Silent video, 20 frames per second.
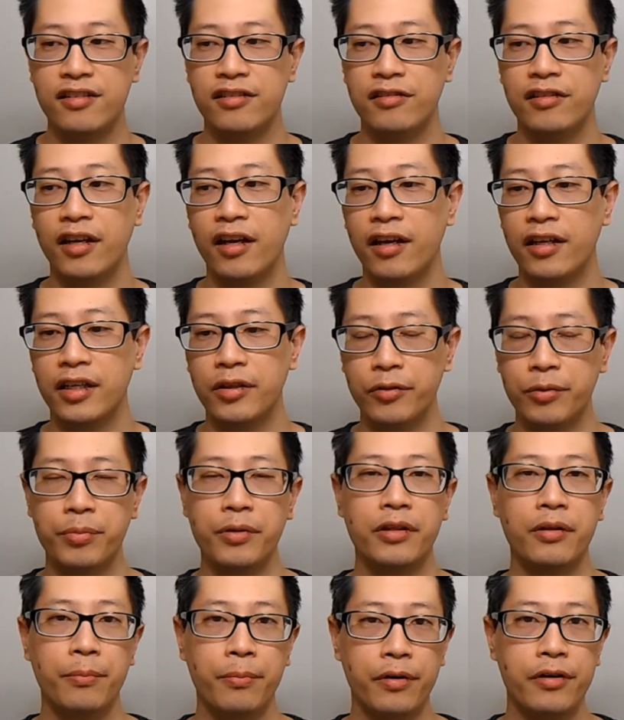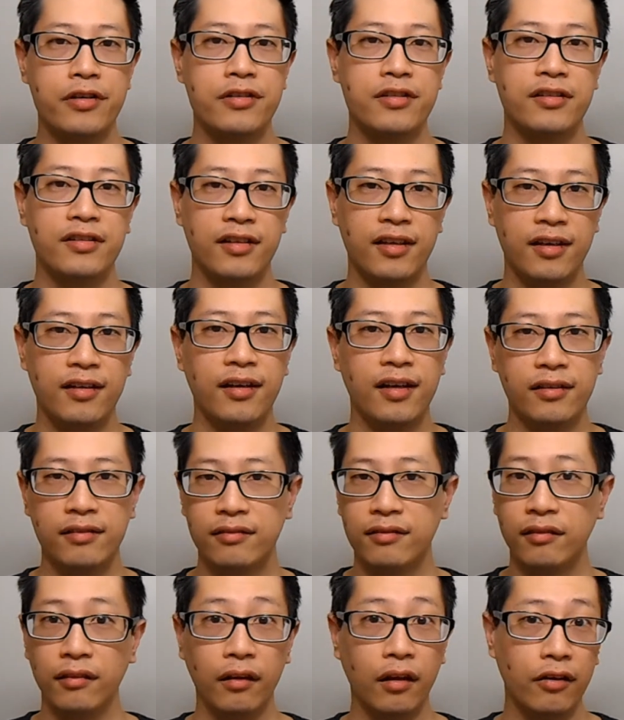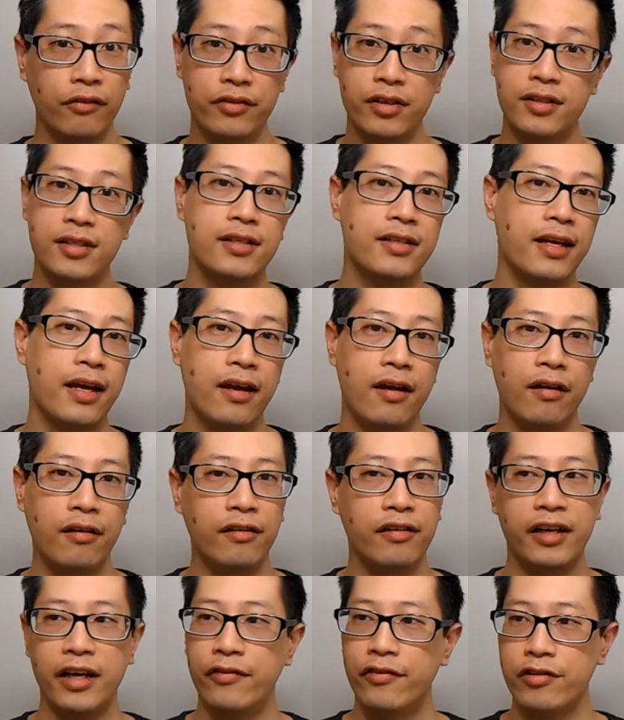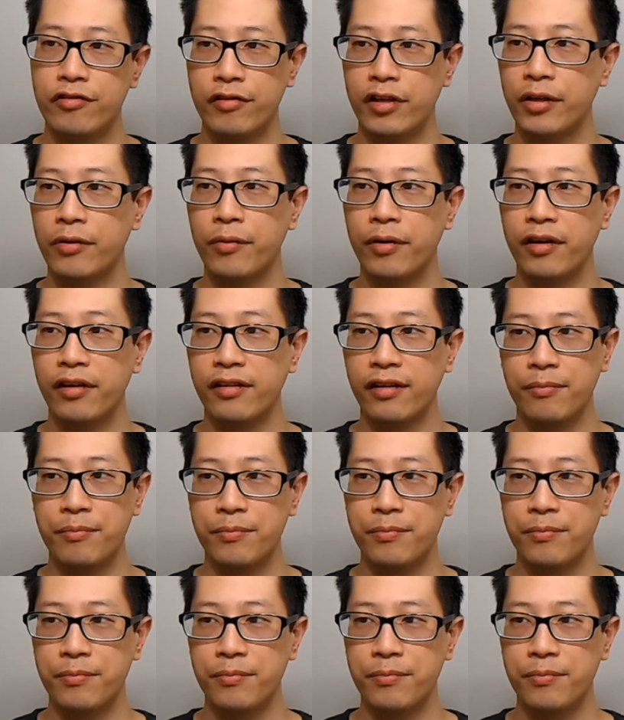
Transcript: So yeah, he would be the person that I'd love to sit down and have a drink with.